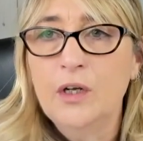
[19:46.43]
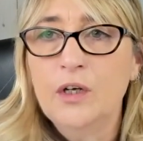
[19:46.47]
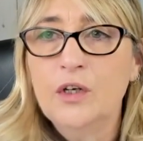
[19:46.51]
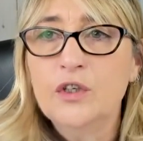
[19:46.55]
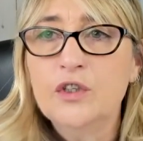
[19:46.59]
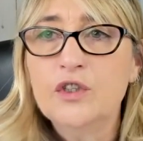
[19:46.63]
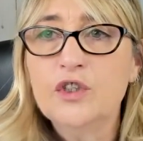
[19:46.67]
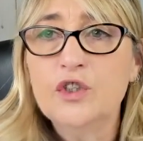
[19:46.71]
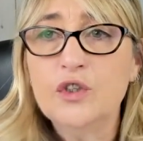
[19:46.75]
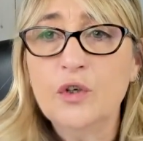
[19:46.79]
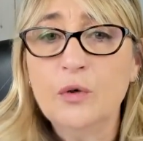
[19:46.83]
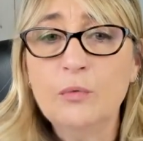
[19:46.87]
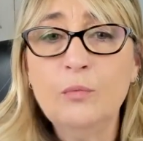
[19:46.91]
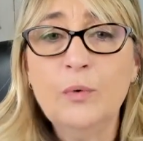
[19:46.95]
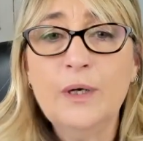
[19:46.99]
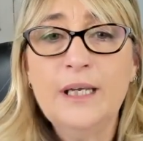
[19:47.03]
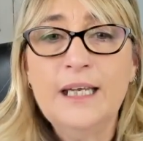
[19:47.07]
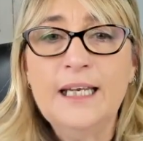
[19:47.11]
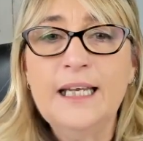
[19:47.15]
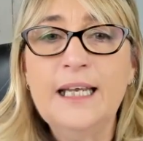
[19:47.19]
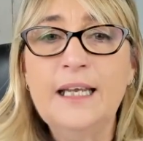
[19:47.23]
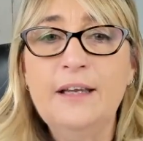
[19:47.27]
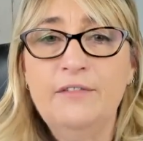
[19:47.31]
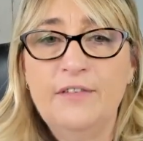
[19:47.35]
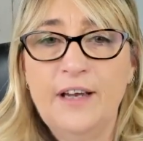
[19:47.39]
Some we
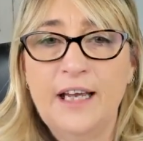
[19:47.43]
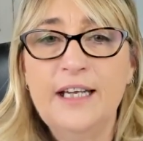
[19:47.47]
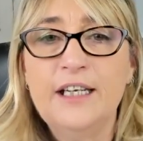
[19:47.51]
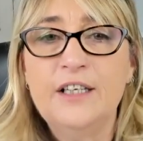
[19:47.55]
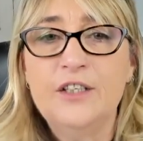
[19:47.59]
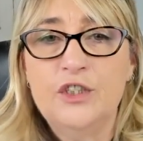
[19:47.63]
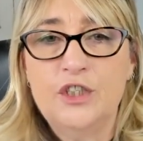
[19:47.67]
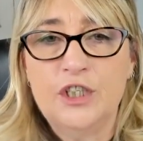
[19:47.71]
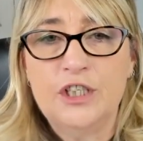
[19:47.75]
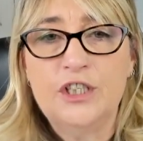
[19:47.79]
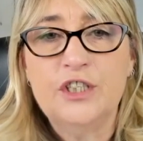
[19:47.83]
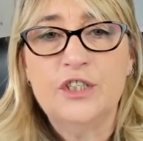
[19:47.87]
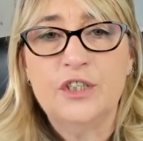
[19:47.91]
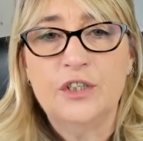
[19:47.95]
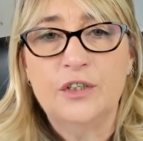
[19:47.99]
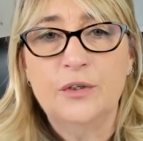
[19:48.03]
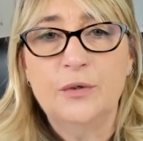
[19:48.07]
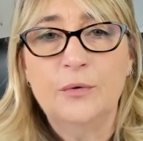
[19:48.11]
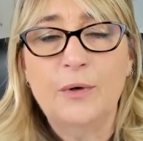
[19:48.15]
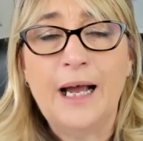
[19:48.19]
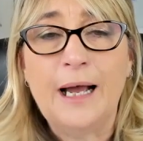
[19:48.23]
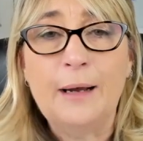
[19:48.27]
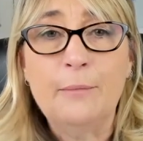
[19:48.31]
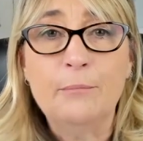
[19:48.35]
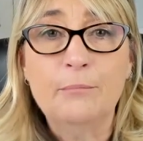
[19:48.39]
give energy to
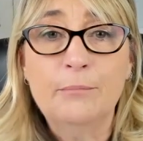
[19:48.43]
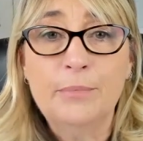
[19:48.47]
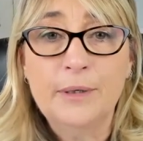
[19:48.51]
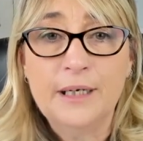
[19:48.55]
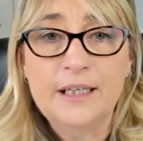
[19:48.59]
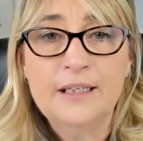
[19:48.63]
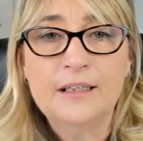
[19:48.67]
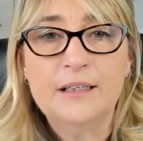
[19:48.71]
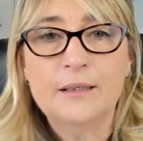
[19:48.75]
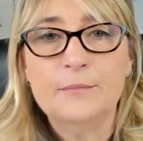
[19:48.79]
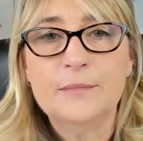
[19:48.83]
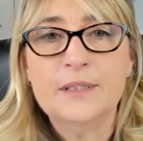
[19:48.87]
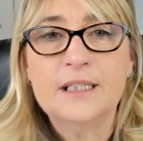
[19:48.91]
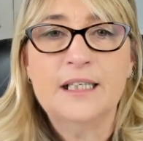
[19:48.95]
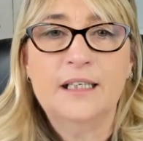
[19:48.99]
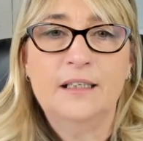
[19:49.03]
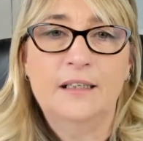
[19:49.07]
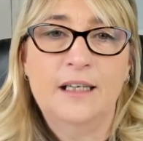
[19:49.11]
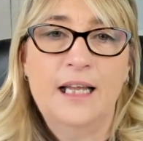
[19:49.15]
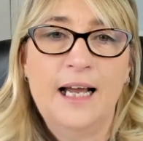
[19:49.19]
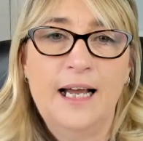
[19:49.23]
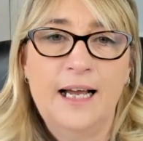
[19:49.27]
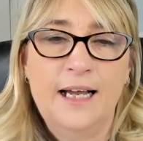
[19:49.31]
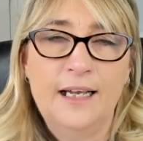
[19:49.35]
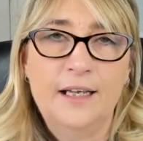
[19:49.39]
and bring them to
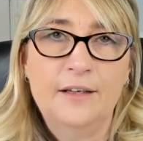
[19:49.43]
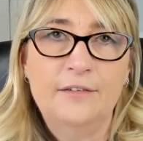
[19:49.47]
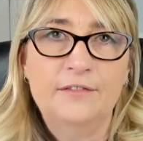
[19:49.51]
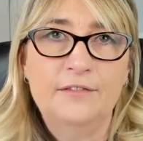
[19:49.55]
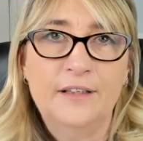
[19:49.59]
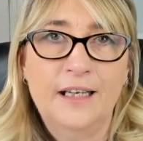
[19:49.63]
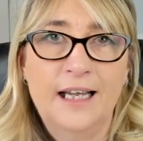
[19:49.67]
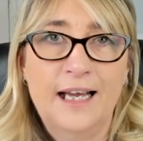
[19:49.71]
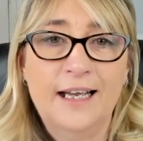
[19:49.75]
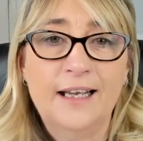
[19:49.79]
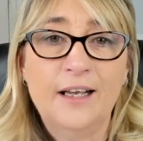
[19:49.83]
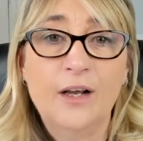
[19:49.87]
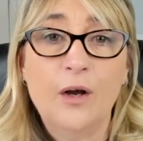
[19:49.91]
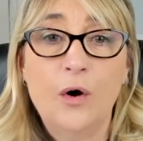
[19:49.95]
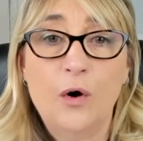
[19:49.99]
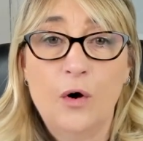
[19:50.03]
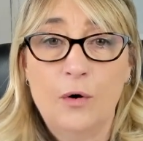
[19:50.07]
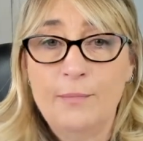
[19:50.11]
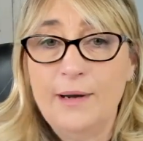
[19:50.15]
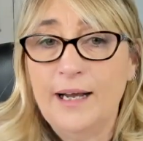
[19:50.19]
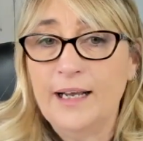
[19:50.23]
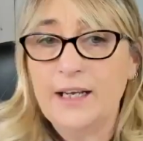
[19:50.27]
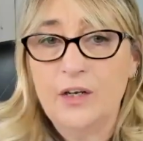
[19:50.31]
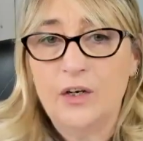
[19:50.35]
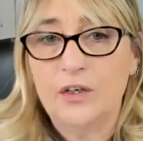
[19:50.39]
life, like, oh
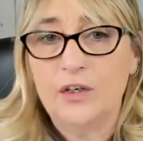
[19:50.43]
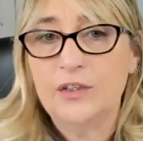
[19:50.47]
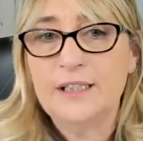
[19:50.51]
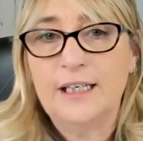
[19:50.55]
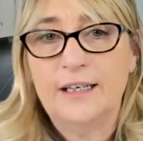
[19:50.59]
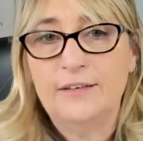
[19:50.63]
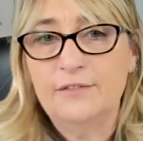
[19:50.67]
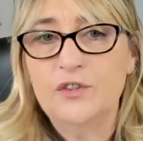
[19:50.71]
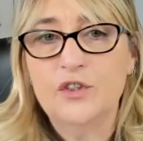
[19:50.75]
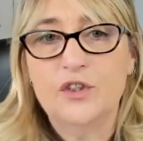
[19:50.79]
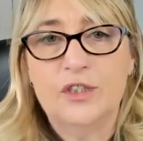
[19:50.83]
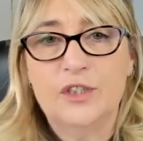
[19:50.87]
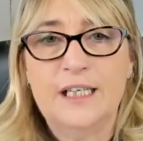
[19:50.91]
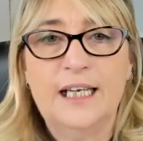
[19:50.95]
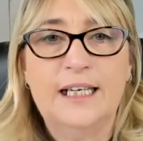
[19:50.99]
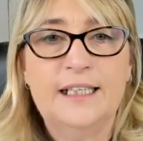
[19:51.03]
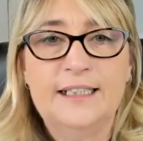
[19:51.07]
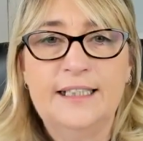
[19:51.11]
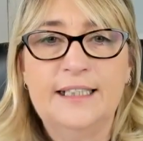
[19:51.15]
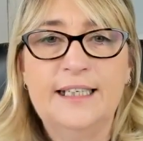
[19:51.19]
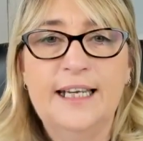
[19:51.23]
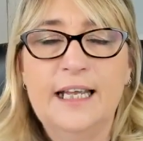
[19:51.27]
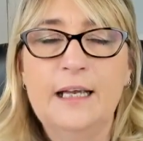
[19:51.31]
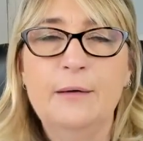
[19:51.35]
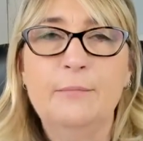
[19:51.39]
my God, I've just had a
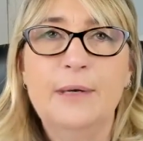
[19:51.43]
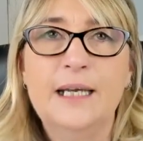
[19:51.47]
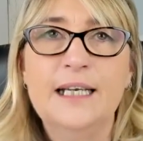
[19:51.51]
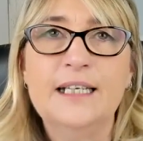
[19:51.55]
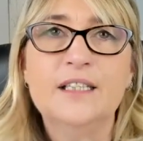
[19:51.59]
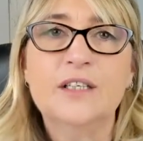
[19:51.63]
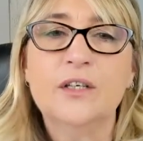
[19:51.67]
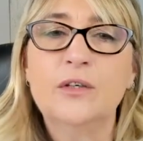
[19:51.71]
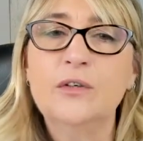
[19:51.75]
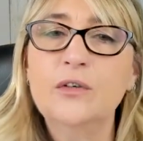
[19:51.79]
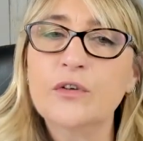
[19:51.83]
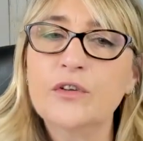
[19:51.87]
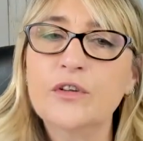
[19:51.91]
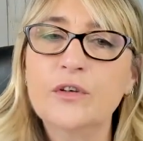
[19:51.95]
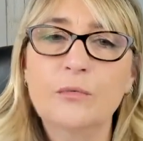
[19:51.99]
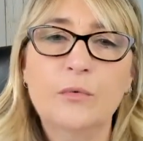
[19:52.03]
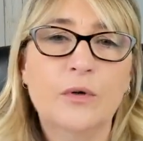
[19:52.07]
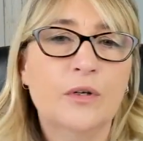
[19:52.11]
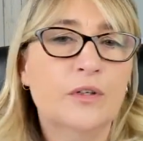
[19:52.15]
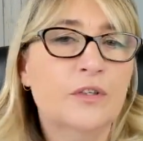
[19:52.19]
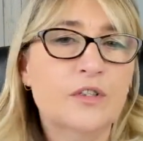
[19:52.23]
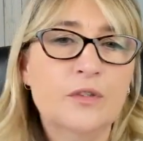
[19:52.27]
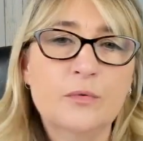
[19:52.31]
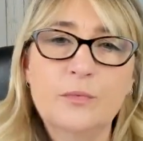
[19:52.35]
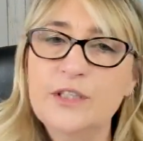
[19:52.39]
near miss. And other
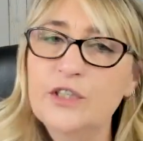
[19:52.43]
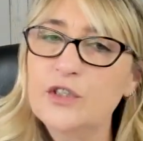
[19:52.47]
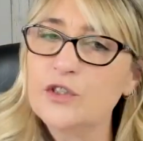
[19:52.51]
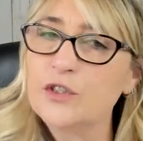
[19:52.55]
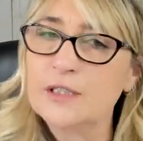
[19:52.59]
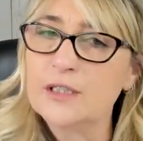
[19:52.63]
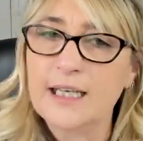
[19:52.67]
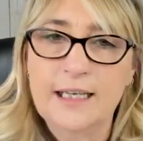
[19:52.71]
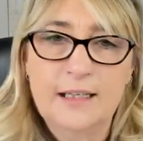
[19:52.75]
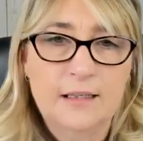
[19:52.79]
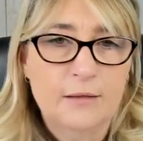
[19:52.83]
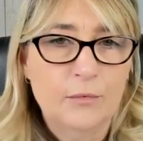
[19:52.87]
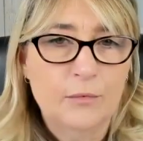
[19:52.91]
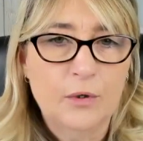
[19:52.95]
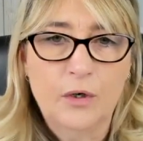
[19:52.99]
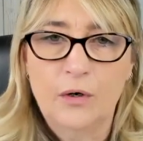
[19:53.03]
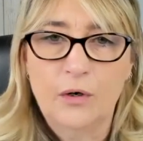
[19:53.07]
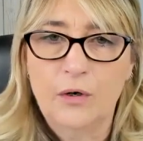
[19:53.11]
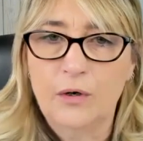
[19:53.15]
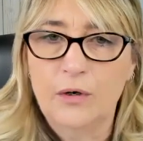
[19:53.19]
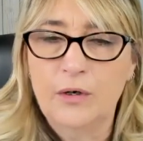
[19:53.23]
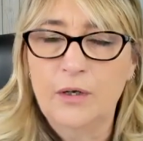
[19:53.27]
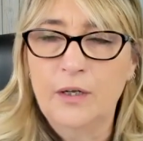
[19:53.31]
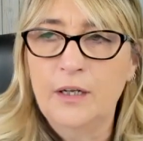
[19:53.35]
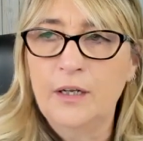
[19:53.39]
ones, we just let them
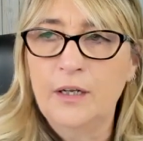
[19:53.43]
go.